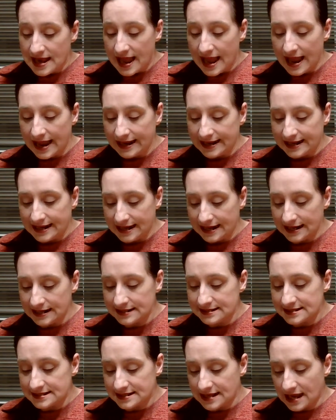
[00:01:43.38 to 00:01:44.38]
A
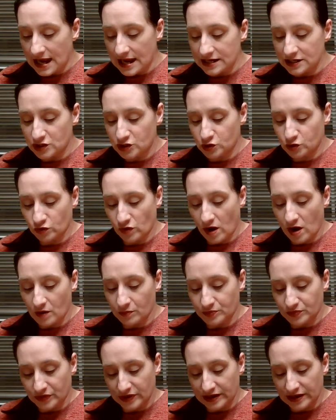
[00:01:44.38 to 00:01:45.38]
kid-sized
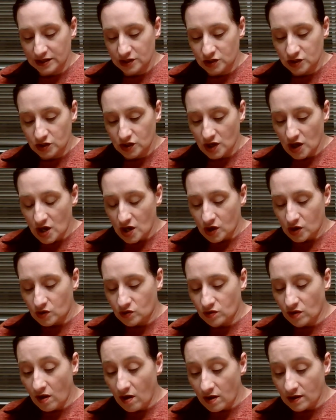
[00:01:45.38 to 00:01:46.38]
drawbridge
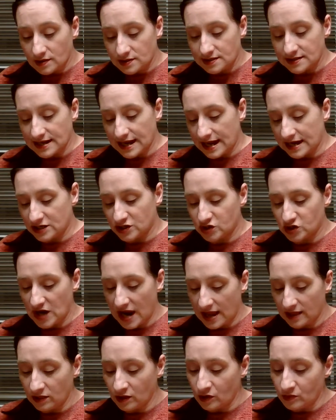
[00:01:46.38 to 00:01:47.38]
crossed a
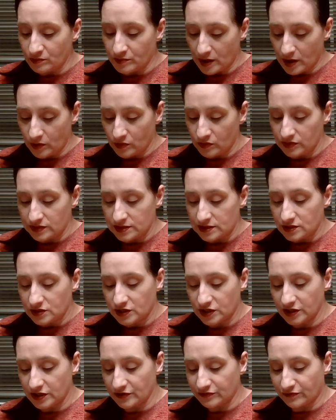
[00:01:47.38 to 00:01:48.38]
shallow moat
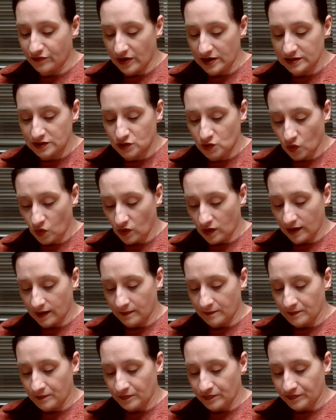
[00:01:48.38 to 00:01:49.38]
to the front
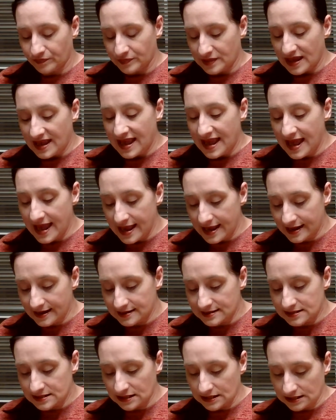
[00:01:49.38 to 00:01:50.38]
door.
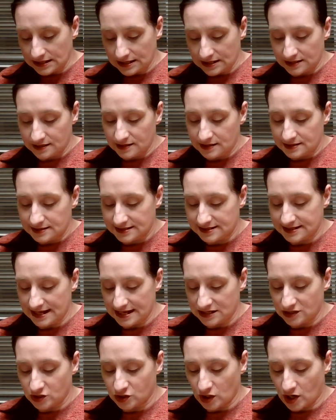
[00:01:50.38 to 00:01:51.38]
Excellent,
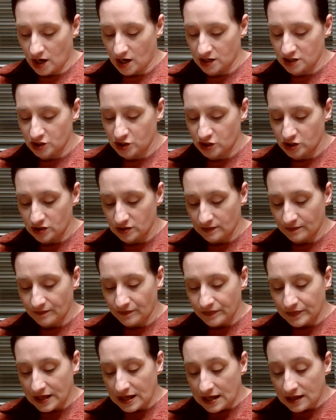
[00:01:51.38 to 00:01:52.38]
said Josh.
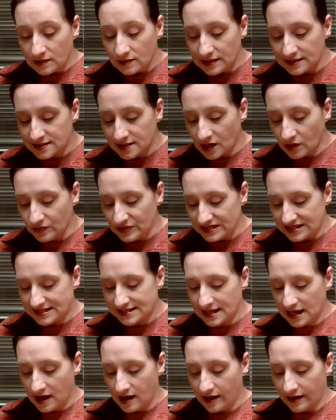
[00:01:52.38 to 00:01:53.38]
Let's go
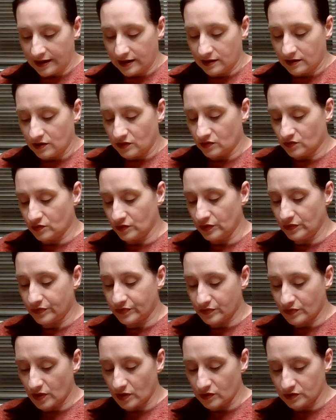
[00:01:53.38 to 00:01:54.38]
inside, Ruth
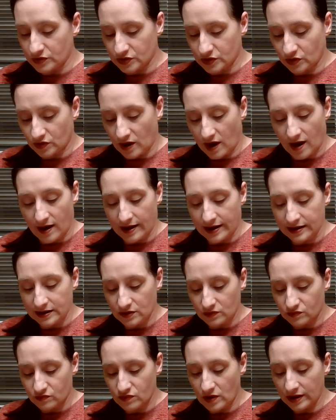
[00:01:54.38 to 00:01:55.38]
Rose cried,
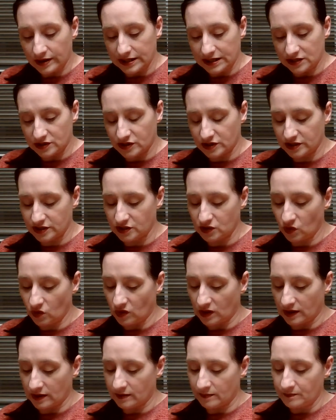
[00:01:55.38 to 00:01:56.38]
running to the
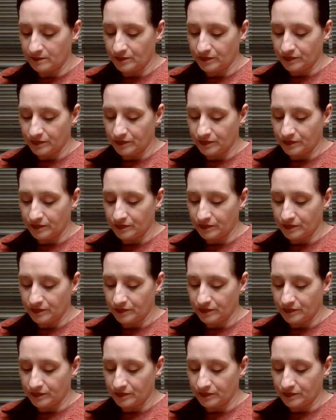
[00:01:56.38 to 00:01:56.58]
door.